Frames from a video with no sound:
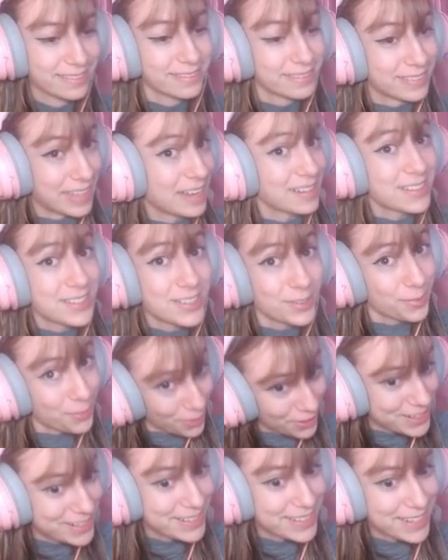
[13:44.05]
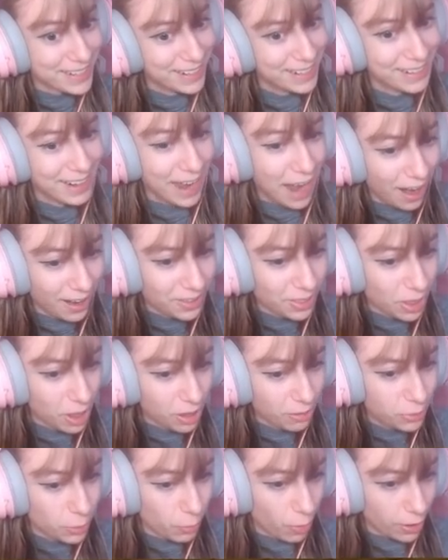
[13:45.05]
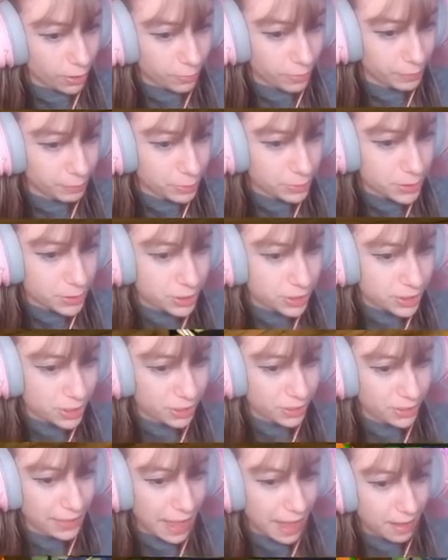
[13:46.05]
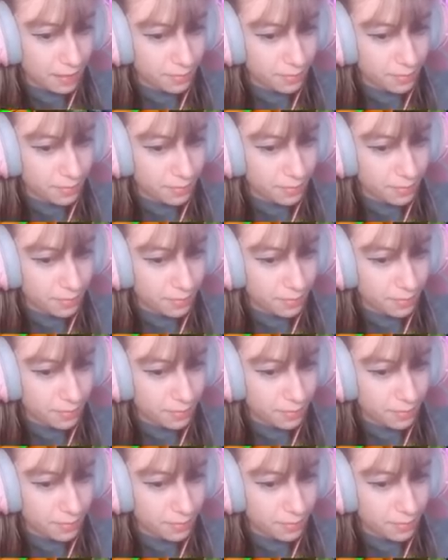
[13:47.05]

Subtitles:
That's a reason. I love the water ripples. Just look at that.